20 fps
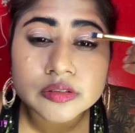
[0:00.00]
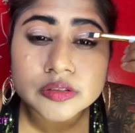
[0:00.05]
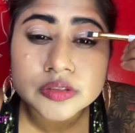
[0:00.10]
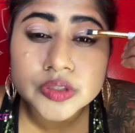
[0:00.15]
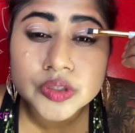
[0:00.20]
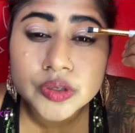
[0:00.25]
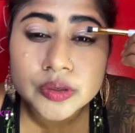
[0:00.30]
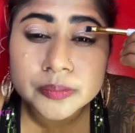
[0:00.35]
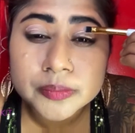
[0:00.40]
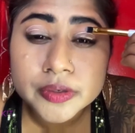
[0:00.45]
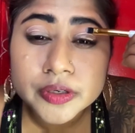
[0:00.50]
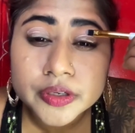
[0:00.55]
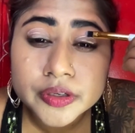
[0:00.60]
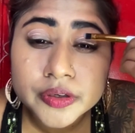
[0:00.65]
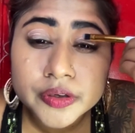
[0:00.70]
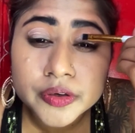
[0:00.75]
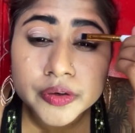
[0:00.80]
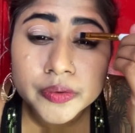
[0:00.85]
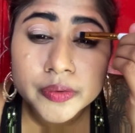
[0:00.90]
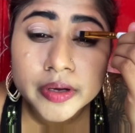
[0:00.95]
So I'm gonna
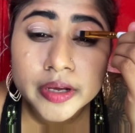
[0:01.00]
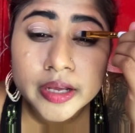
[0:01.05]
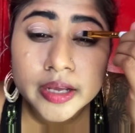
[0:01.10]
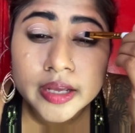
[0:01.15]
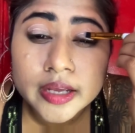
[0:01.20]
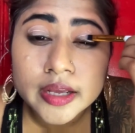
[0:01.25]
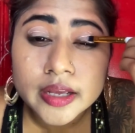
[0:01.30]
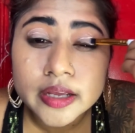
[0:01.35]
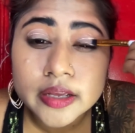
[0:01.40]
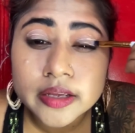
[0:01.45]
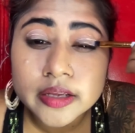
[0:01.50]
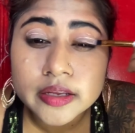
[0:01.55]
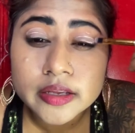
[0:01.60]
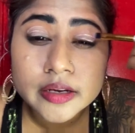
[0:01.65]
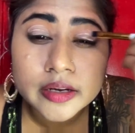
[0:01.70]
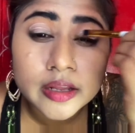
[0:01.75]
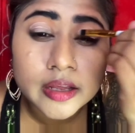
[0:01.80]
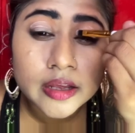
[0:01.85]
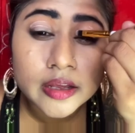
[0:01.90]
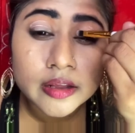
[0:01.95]
go ahead
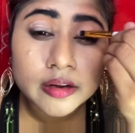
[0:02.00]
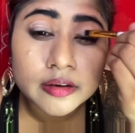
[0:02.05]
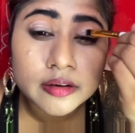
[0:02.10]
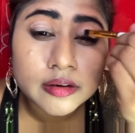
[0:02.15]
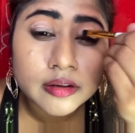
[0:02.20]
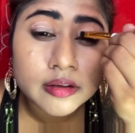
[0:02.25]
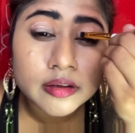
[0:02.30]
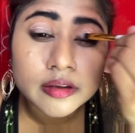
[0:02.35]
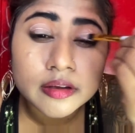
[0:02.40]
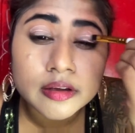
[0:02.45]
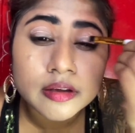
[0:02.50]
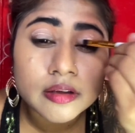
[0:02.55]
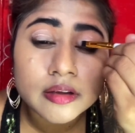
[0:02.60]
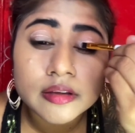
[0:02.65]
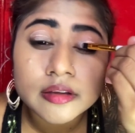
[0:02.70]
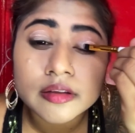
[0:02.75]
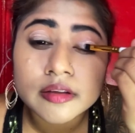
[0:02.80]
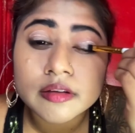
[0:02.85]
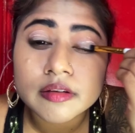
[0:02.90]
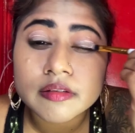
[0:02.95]
and
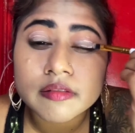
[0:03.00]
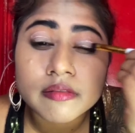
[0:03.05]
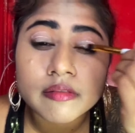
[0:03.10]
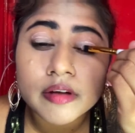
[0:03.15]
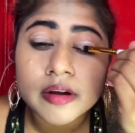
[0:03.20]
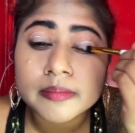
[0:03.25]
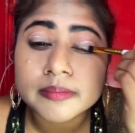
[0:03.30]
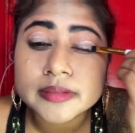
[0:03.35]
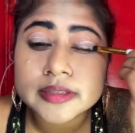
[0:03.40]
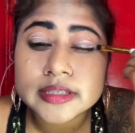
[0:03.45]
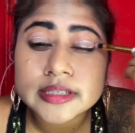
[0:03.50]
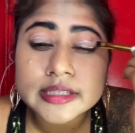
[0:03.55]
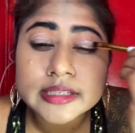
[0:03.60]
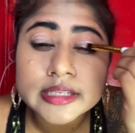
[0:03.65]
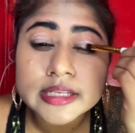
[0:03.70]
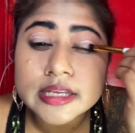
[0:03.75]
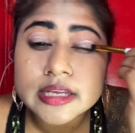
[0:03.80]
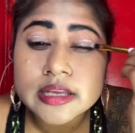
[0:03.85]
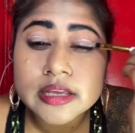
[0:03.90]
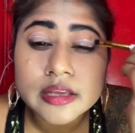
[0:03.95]
rub this
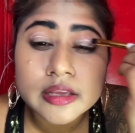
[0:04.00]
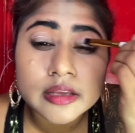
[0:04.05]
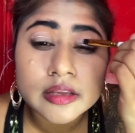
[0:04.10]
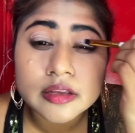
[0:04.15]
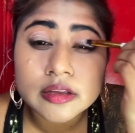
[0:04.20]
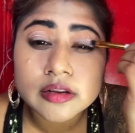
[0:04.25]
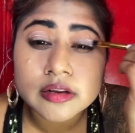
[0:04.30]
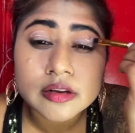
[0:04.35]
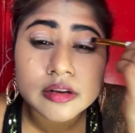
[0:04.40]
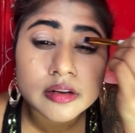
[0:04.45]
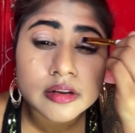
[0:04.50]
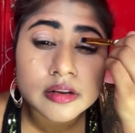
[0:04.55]
in.